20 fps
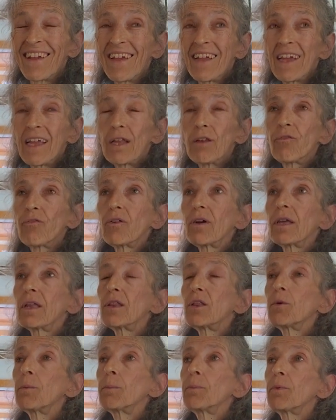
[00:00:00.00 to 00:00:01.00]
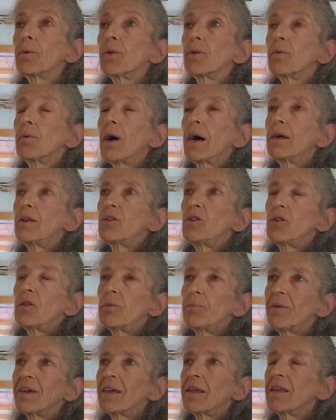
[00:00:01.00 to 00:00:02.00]
It's, for example, I
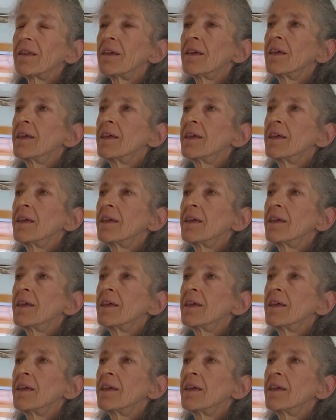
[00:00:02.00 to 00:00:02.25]
suspect